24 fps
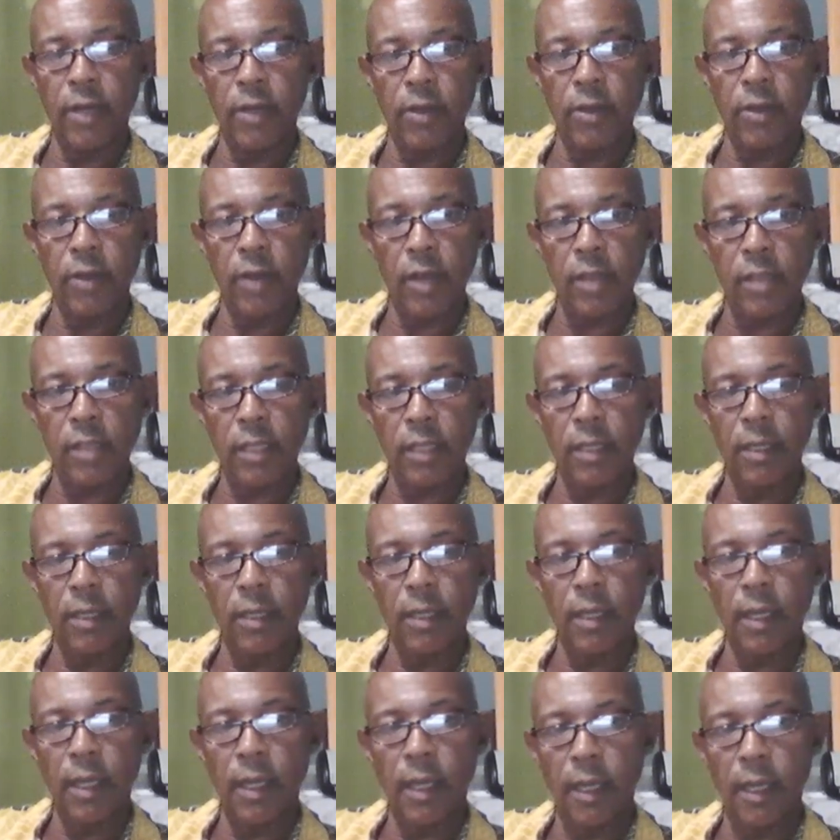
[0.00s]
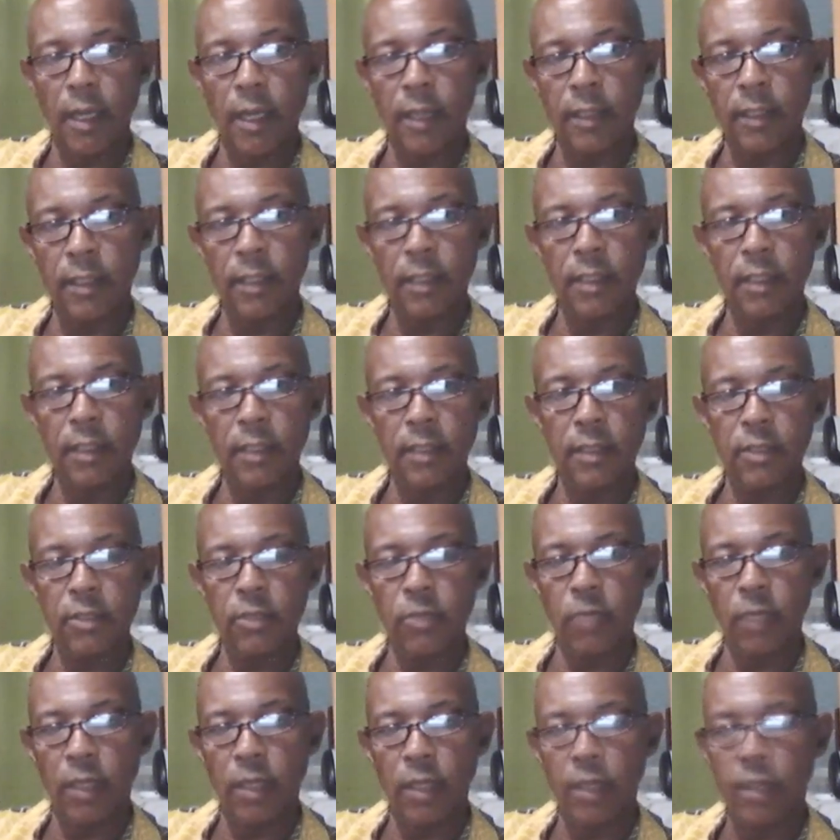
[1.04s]
Red Cross, I uh, I think,
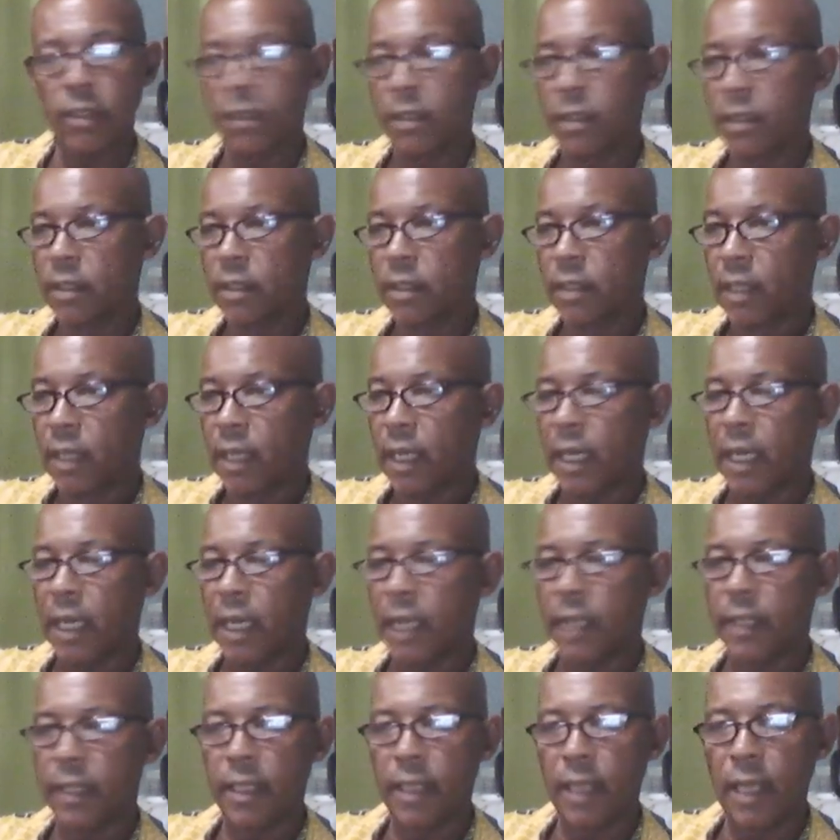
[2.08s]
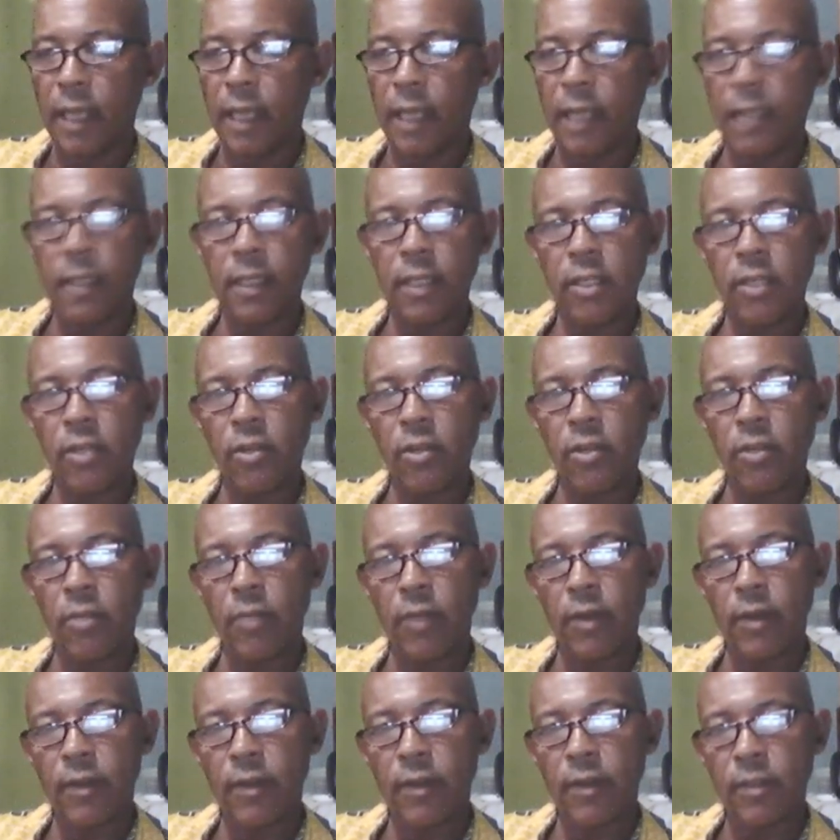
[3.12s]
is one. Uh, they, and there are a
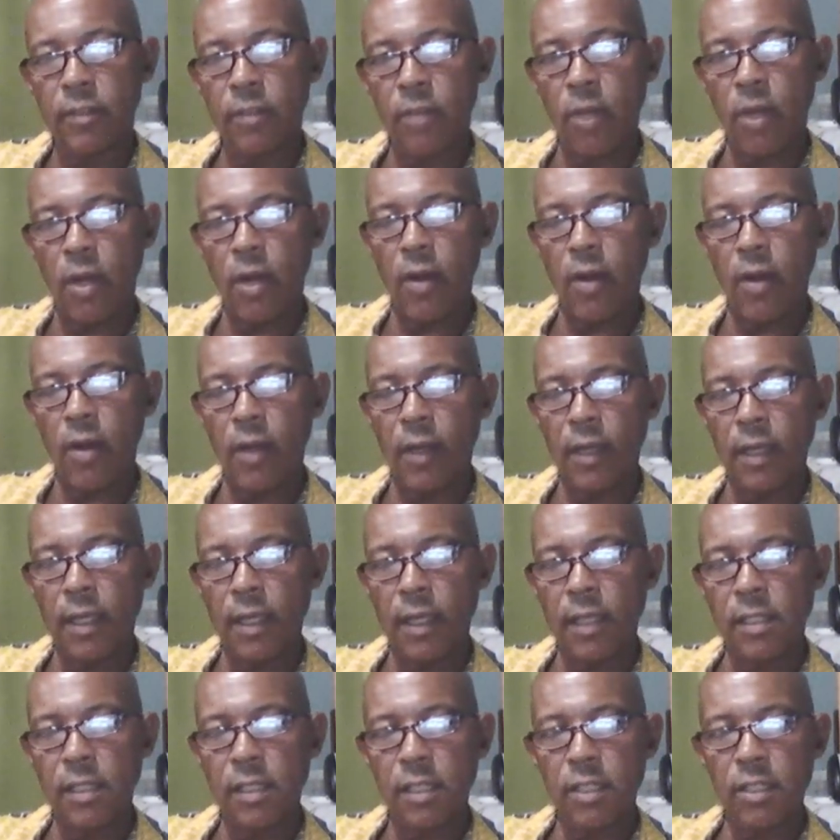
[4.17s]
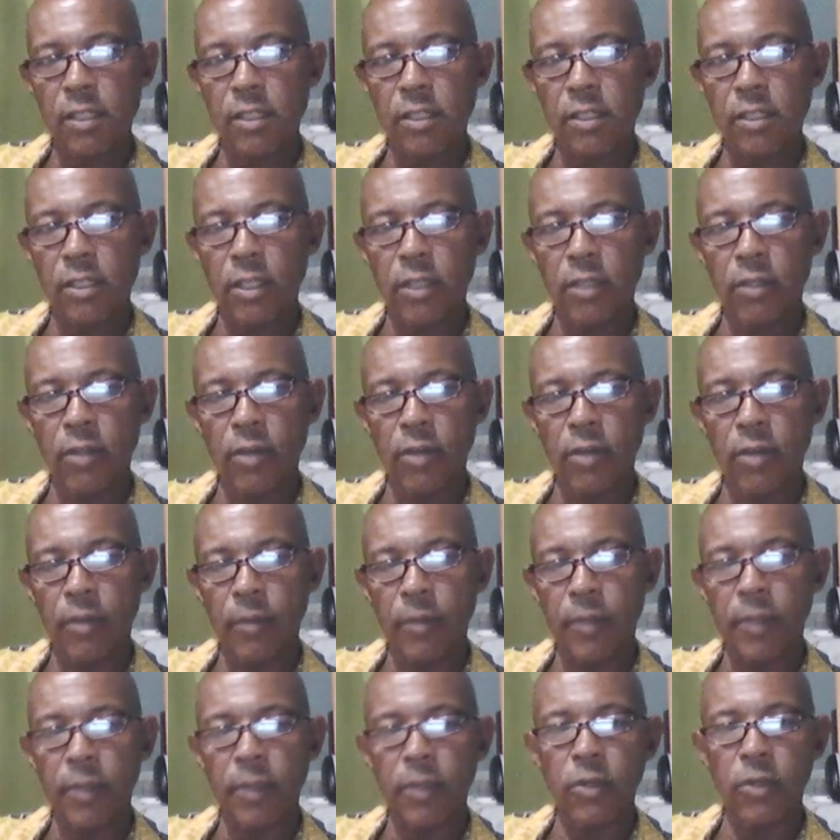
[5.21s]
number of small organizations on the
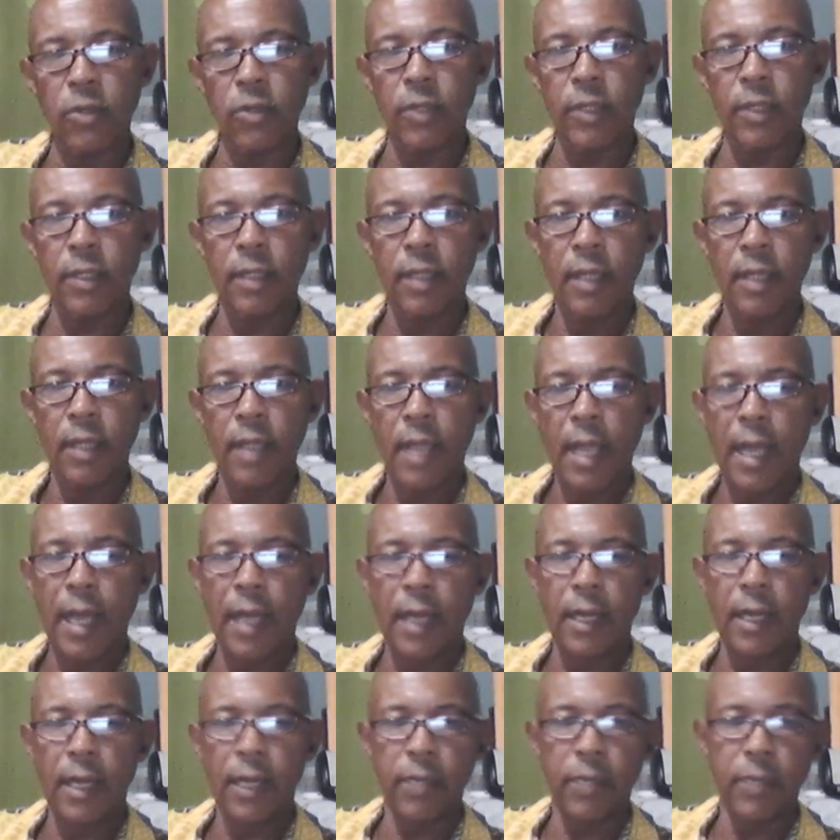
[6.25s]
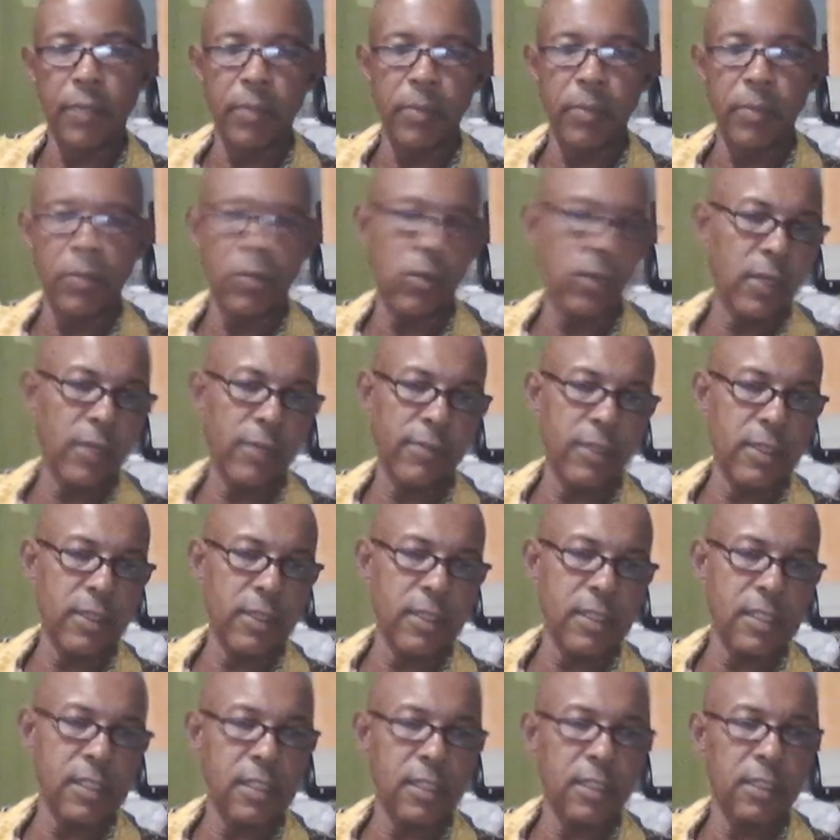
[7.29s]
ground. People are doing a lot of people who are giving
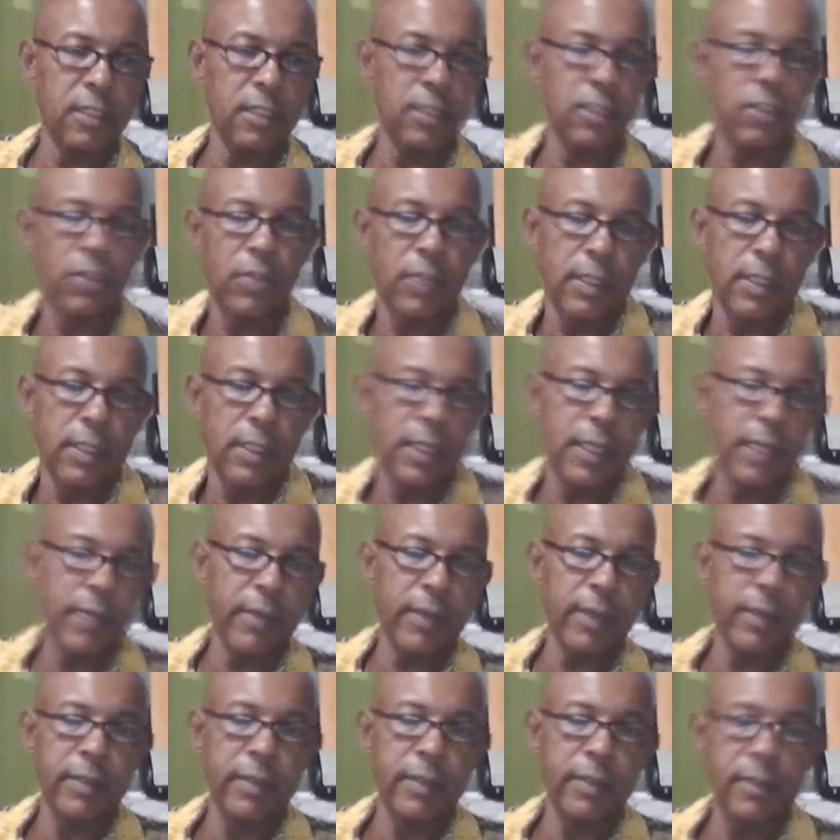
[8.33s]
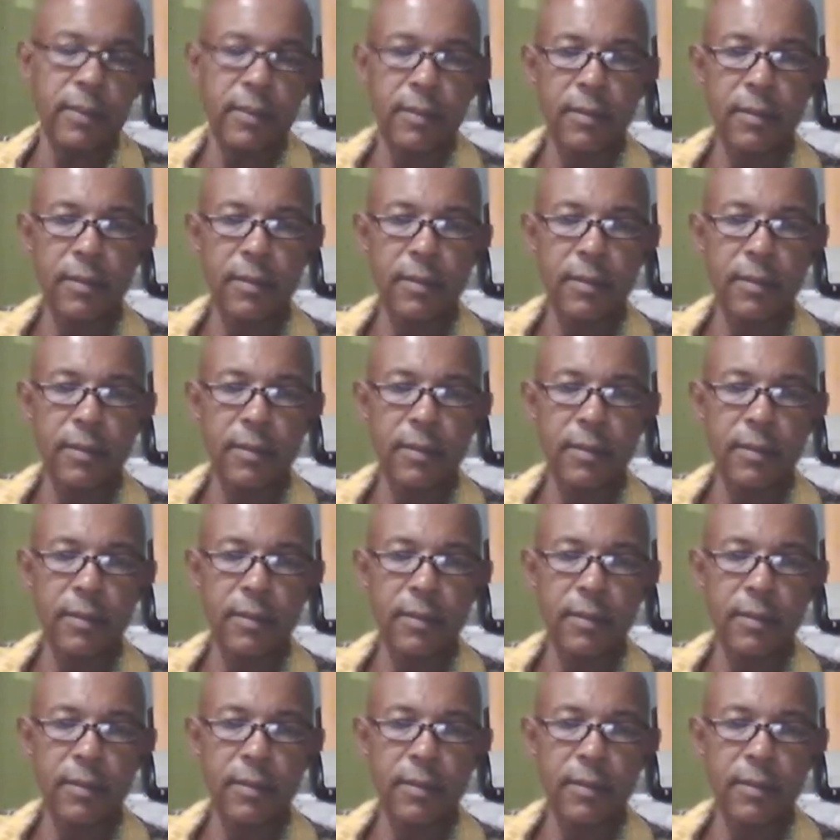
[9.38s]
assistance are doing it direct.